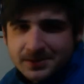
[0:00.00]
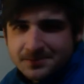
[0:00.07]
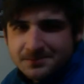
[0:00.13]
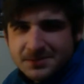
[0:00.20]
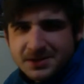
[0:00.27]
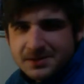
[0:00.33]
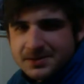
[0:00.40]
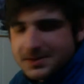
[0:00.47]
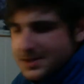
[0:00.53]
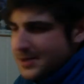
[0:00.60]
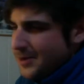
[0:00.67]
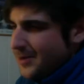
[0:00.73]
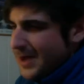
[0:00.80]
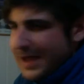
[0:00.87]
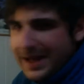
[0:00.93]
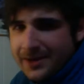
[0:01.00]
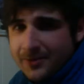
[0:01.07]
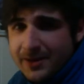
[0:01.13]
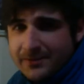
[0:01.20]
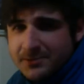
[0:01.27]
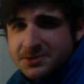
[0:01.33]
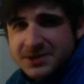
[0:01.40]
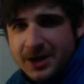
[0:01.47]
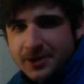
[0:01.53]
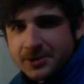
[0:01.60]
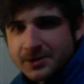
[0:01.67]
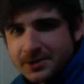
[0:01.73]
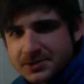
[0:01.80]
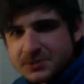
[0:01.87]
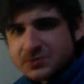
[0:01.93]
But you know, I, I, don't have those
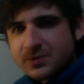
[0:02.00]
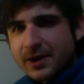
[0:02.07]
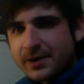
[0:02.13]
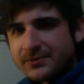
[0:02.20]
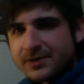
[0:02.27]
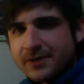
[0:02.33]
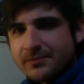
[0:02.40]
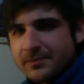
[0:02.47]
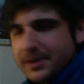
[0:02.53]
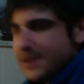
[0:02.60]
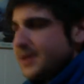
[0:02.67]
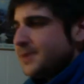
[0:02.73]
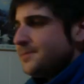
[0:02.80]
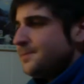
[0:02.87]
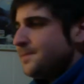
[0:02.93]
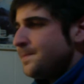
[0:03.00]
calculations right off the top of my head.